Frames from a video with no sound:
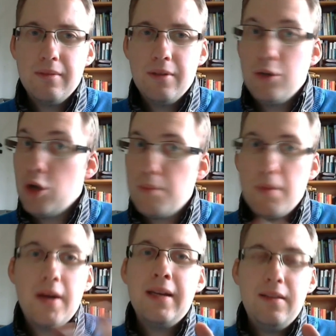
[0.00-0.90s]
not
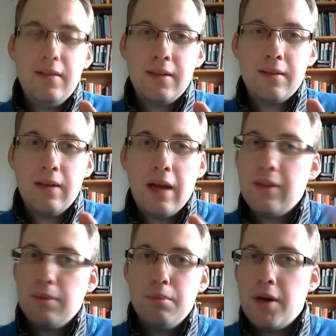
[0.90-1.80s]
buy anything, and
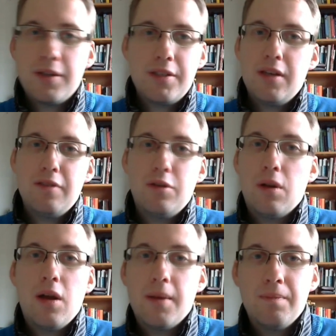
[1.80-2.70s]
then buying stuff
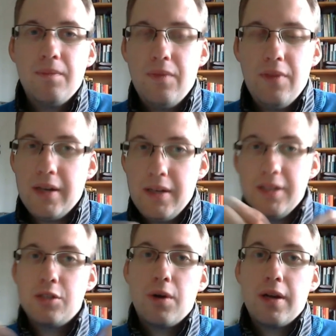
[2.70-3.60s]
online that he
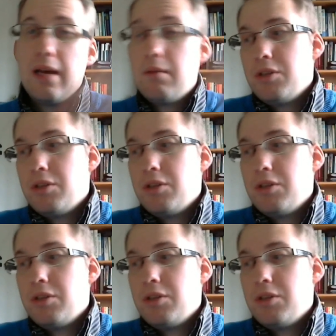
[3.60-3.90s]
has tried out.